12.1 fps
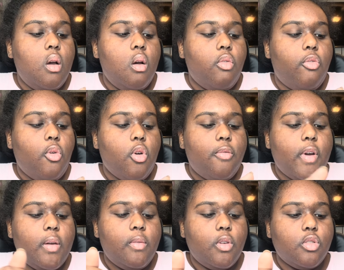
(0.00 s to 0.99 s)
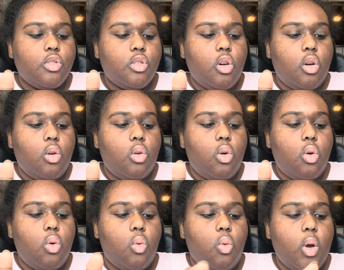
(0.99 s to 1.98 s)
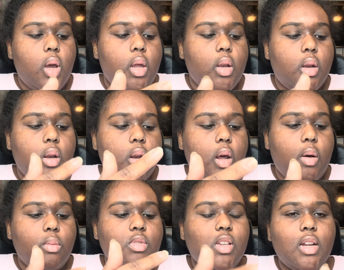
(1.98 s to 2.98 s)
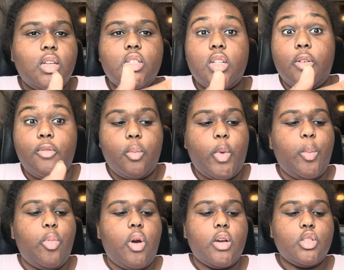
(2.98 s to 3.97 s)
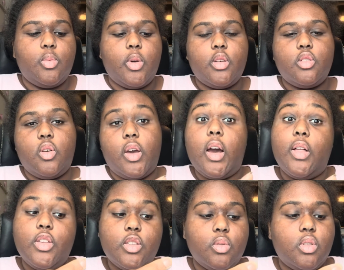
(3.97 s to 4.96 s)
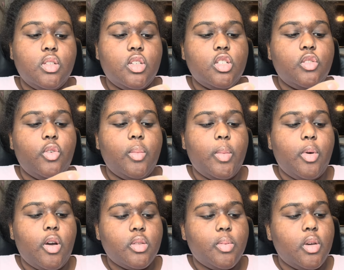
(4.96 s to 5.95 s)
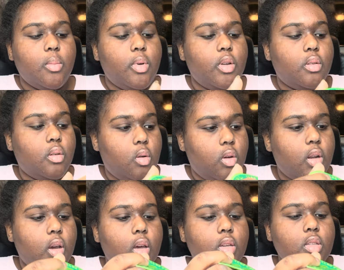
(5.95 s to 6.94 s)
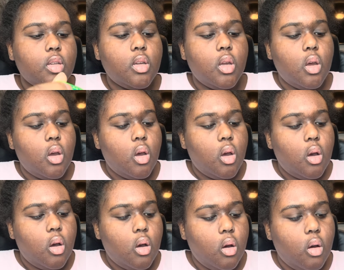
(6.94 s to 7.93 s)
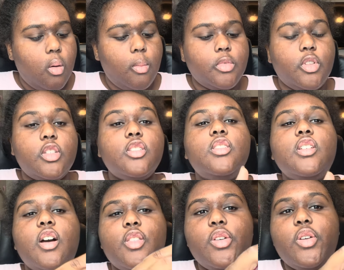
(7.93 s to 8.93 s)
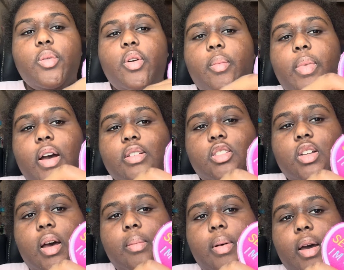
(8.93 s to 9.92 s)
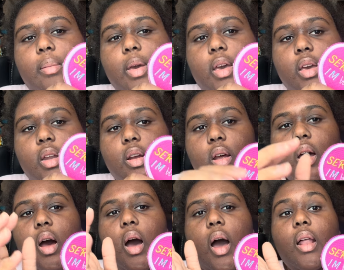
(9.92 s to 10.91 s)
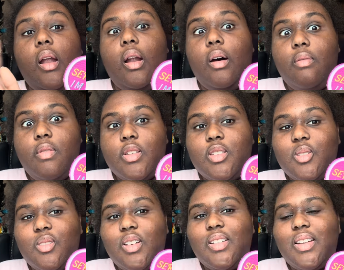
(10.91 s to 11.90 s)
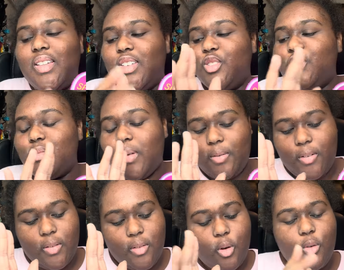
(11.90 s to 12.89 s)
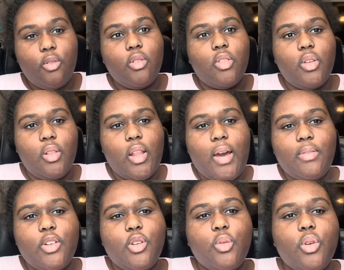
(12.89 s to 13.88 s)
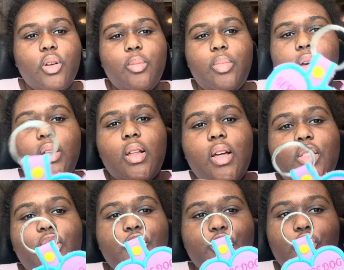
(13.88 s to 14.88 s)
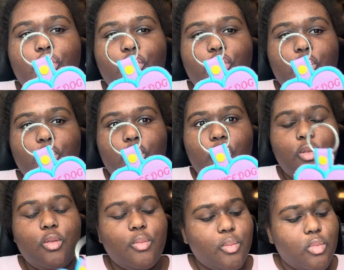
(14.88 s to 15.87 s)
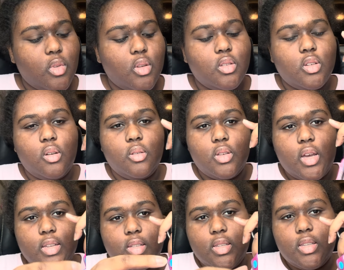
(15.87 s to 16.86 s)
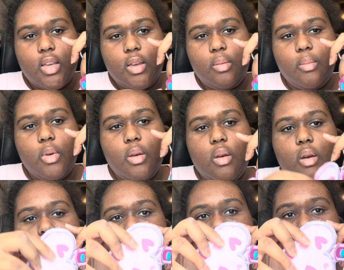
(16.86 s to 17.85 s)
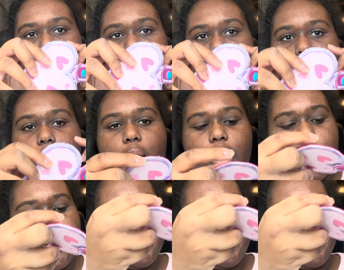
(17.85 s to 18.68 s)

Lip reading: 4 or 5 years ago when I was getting stuff from my prospect. So I got this with the intention for my prospect, but Coconut has it. This is the other patch tab I made. I love this one. I think this one's my favorite over the lavender one, but they're still so cute. So it has the same fabric on the back.